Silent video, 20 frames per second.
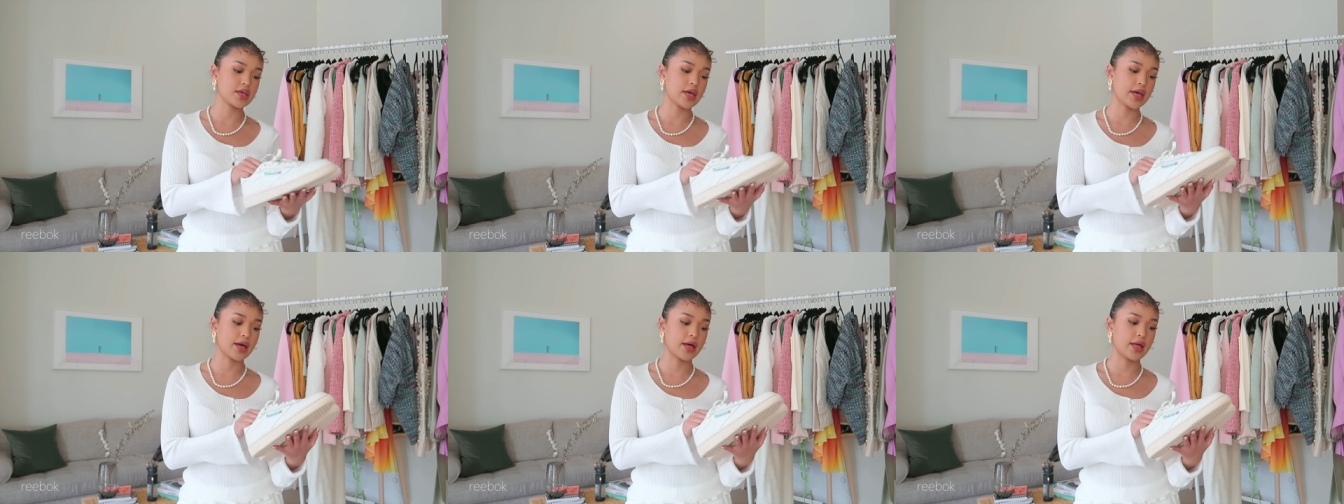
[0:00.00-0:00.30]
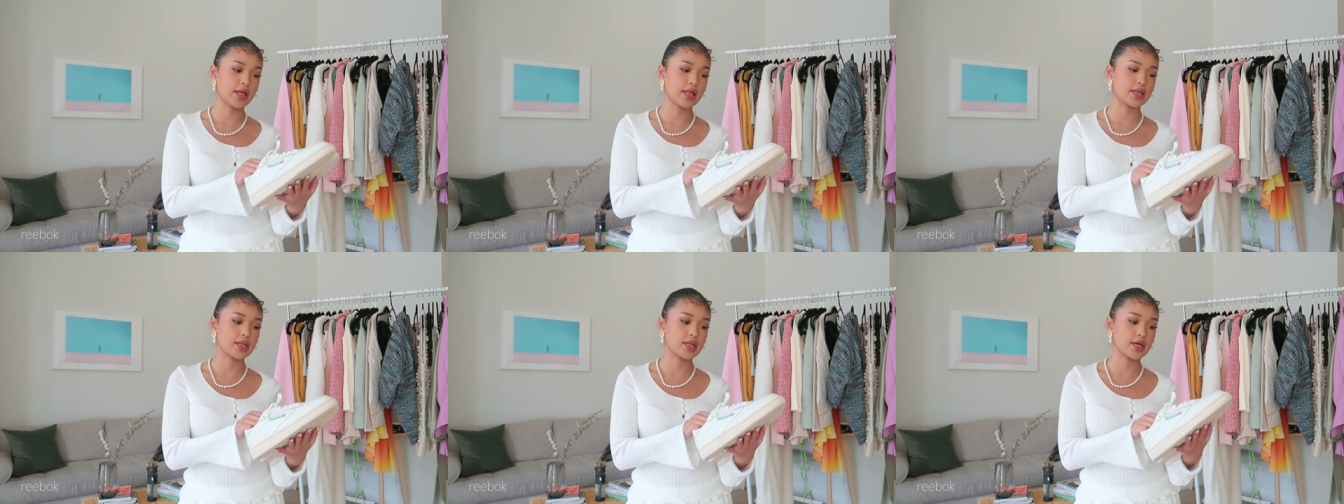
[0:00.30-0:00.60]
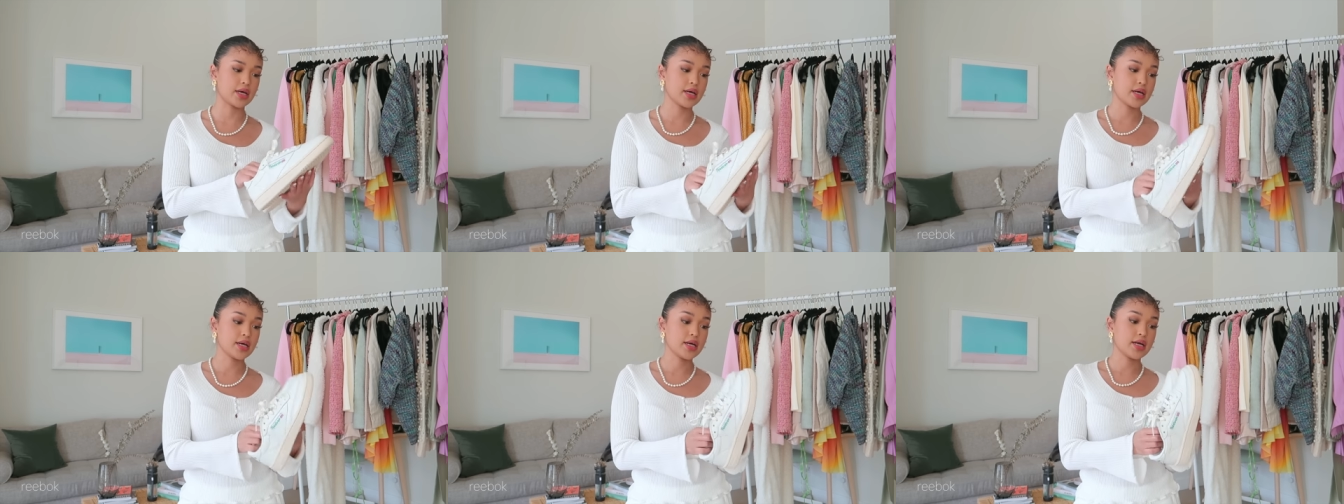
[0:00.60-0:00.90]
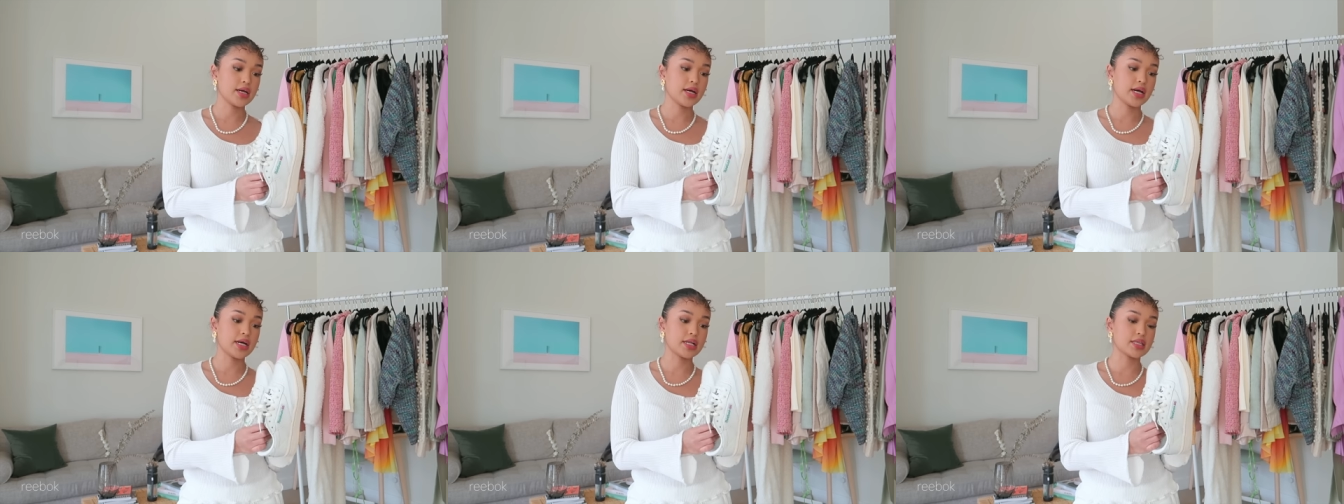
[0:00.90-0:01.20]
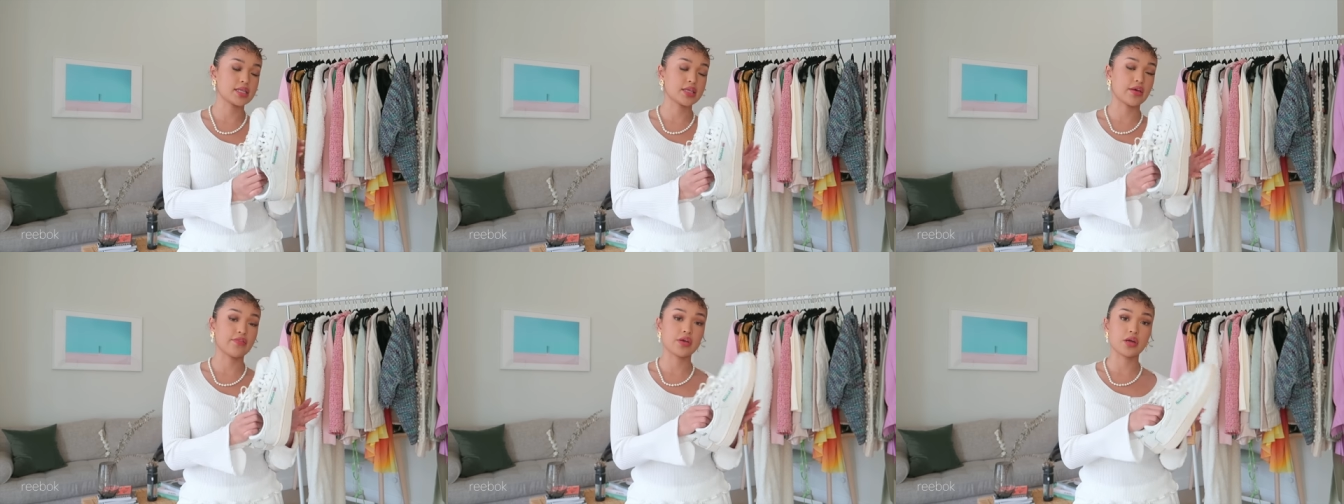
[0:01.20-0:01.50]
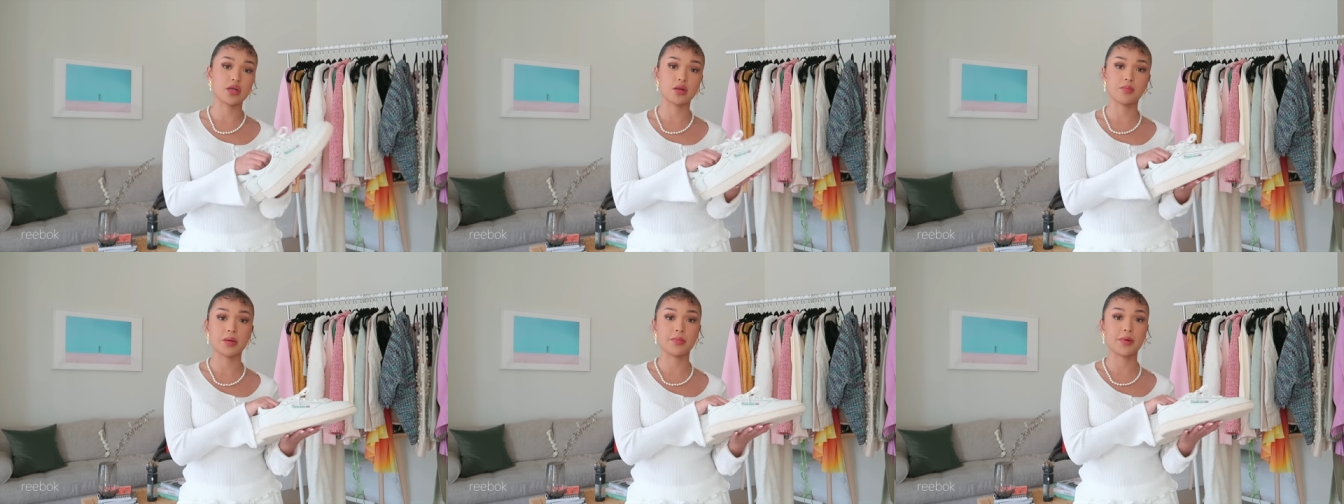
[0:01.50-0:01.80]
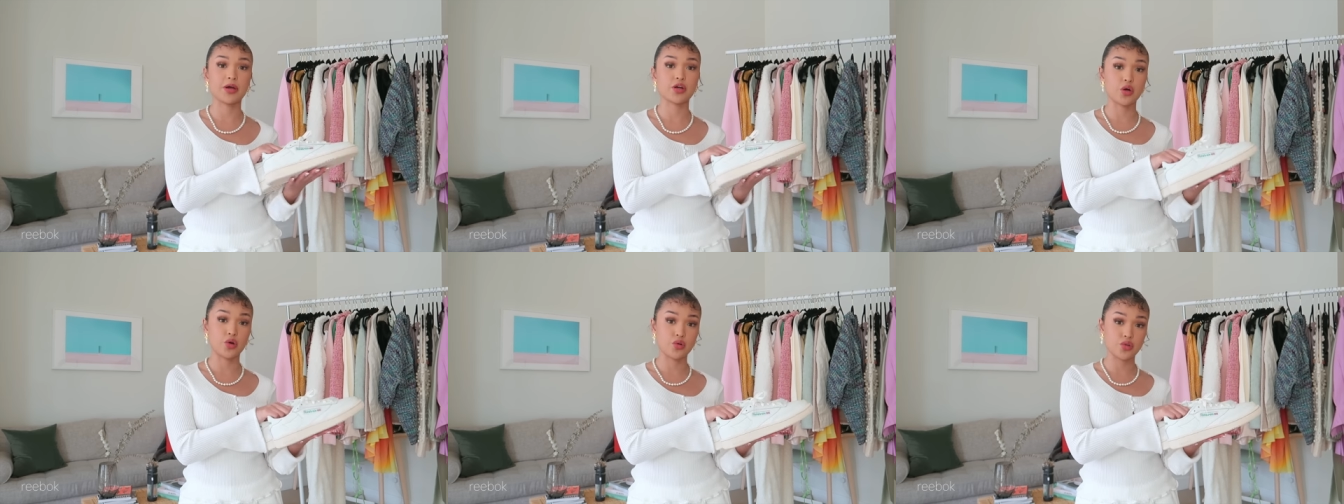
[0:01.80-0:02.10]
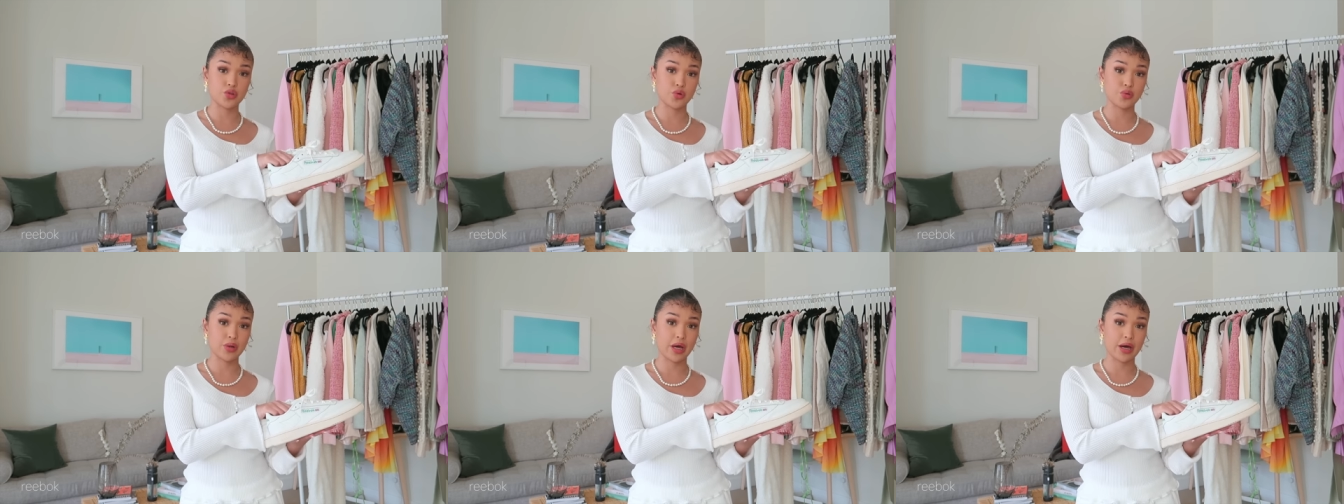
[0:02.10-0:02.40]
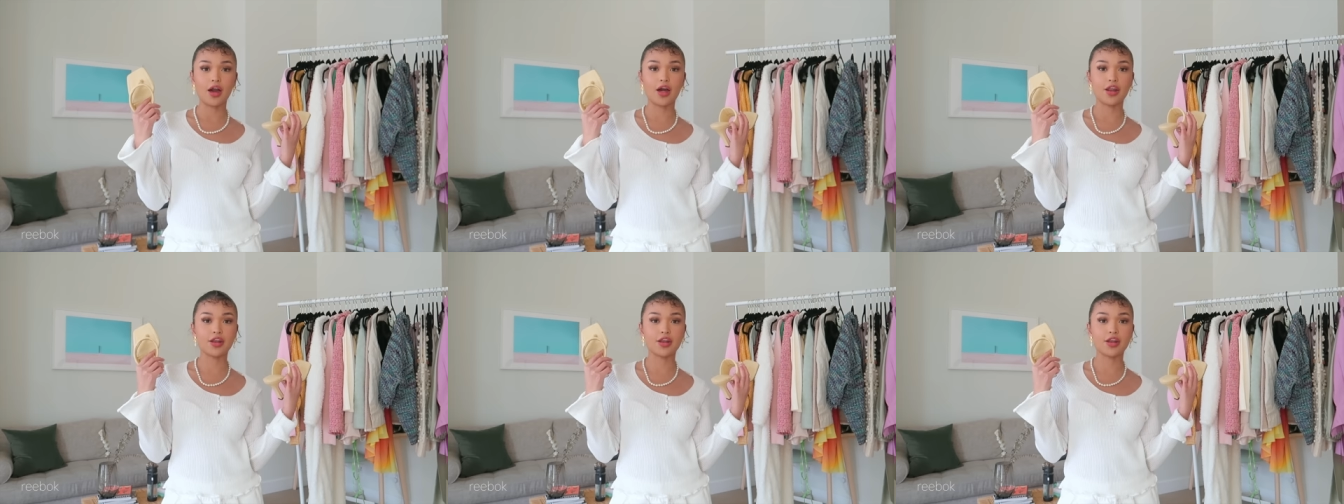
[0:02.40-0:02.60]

and it's definitely gonna be my go-to now.